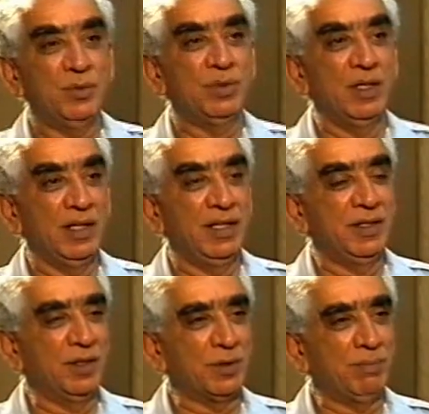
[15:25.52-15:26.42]
It
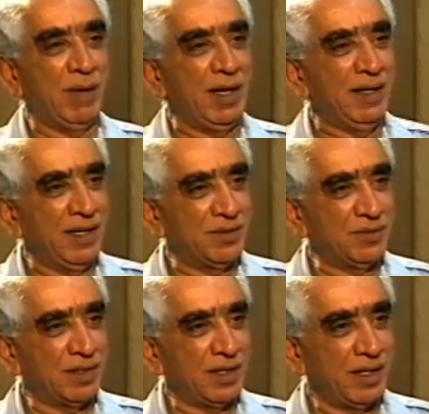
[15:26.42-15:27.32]
really got
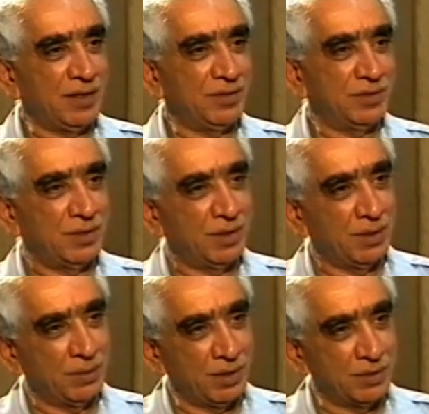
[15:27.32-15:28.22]
bilateralized,
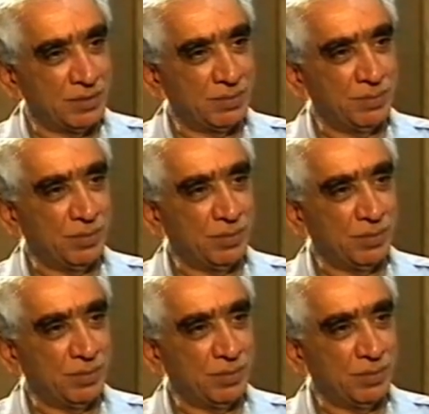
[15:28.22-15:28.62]
as the